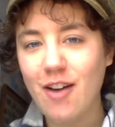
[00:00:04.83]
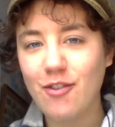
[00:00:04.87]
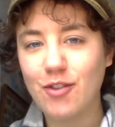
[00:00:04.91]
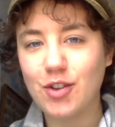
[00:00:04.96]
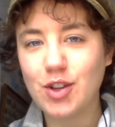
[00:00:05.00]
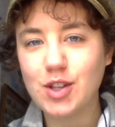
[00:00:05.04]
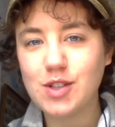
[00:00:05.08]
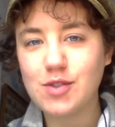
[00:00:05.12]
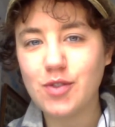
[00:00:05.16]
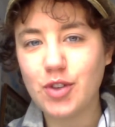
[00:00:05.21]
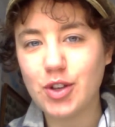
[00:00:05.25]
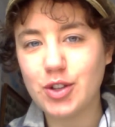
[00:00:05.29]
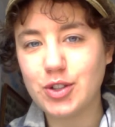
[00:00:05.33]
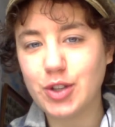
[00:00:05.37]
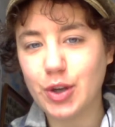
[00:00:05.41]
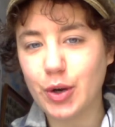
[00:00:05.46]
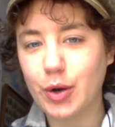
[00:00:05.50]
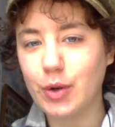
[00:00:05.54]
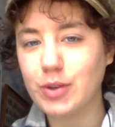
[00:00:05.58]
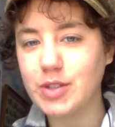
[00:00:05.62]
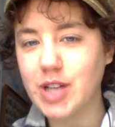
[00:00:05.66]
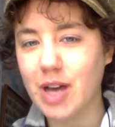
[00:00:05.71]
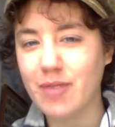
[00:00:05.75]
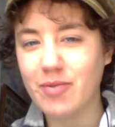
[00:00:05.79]
For those of you who don't
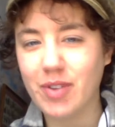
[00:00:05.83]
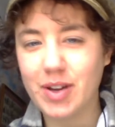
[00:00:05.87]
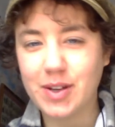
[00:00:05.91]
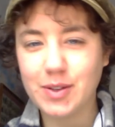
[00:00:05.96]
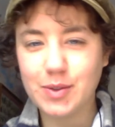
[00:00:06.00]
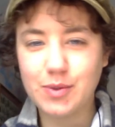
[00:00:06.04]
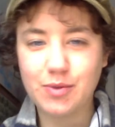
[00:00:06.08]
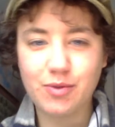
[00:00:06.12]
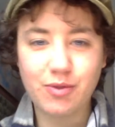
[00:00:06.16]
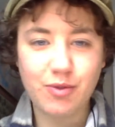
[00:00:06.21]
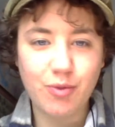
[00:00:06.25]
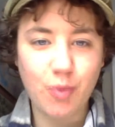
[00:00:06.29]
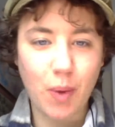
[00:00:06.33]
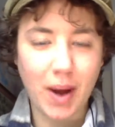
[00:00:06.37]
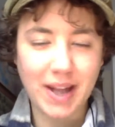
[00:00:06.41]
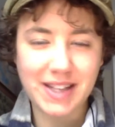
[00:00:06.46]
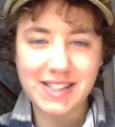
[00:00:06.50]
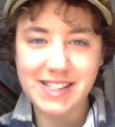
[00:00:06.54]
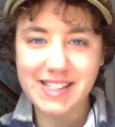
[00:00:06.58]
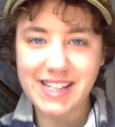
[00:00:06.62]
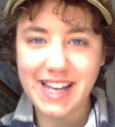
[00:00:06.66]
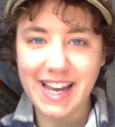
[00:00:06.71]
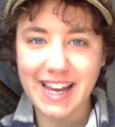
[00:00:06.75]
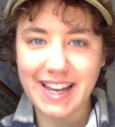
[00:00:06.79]
know, Top 5
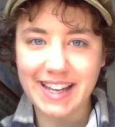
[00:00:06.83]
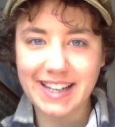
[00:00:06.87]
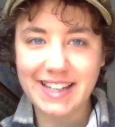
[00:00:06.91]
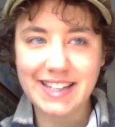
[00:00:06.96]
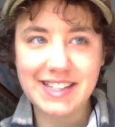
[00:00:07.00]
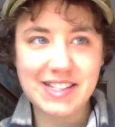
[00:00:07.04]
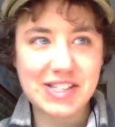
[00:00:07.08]
Wednesday